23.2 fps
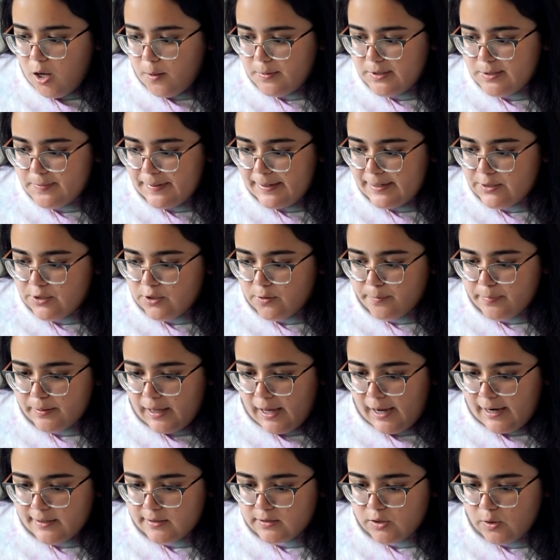His pants are
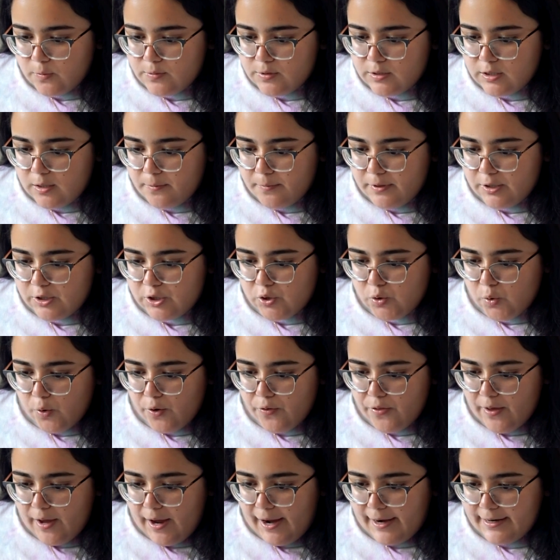black, so I'm just gonna make sure
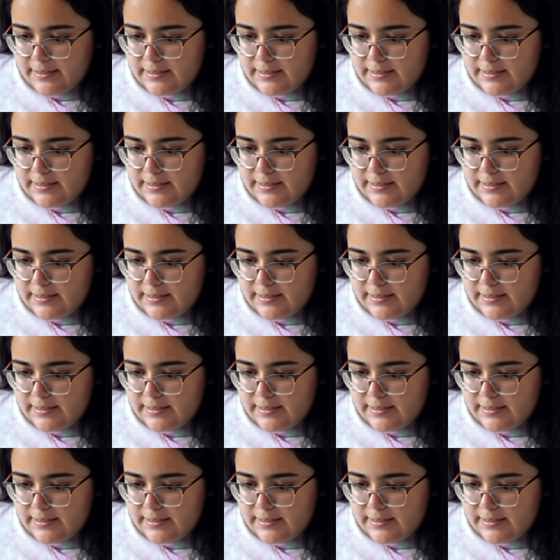that